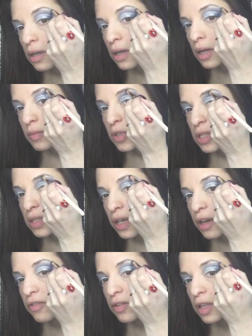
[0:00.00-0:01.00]
And I'm just
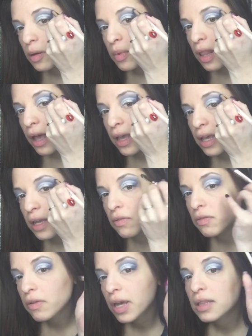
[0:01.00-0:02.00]
carefully applying it
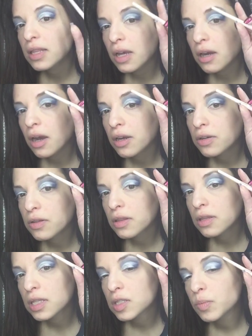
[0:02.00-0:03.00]
right there under
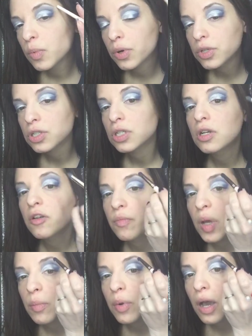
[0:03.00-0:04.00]
this portion of
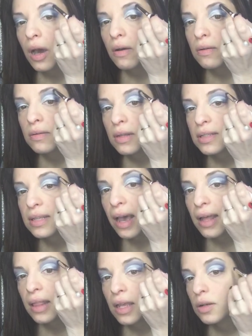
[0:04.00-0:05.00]
my brow as a
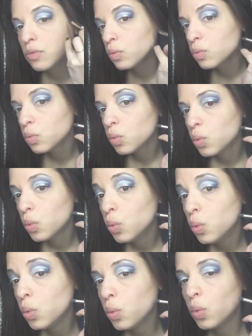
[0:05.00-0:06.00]
highlight. Ooh.